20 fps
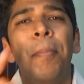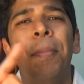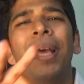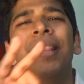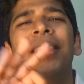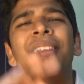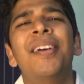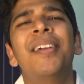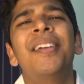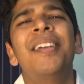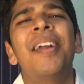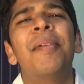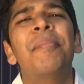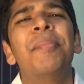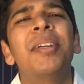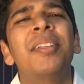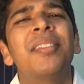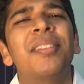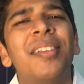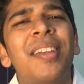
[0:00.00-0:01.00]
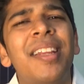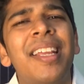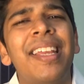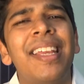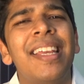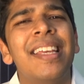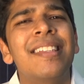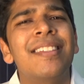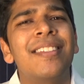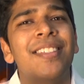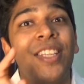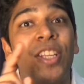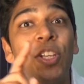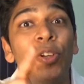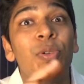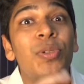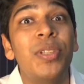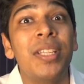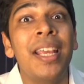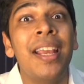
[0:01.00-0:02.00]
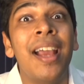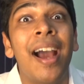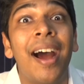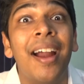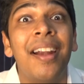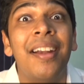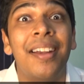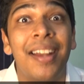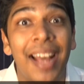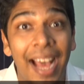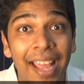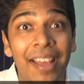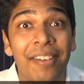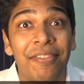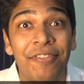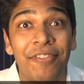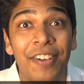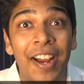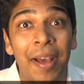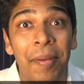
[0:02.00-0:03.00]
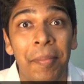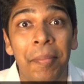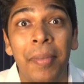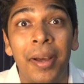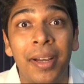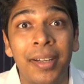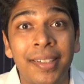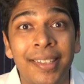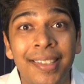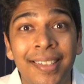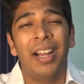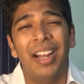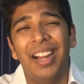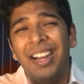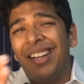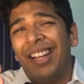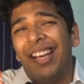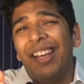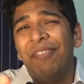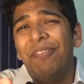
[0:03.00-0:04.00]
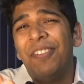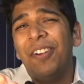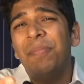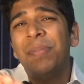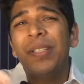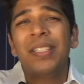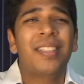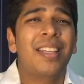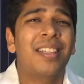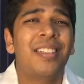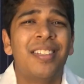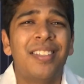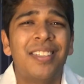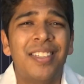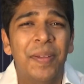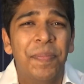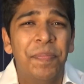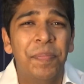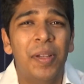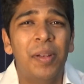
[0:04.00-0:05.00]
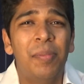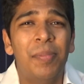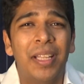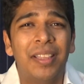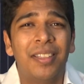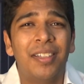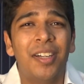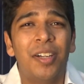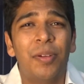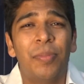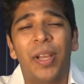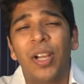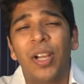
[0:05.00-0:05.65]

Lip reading: Method number 3 is using a diaphragm. A diaphragm is such a simple method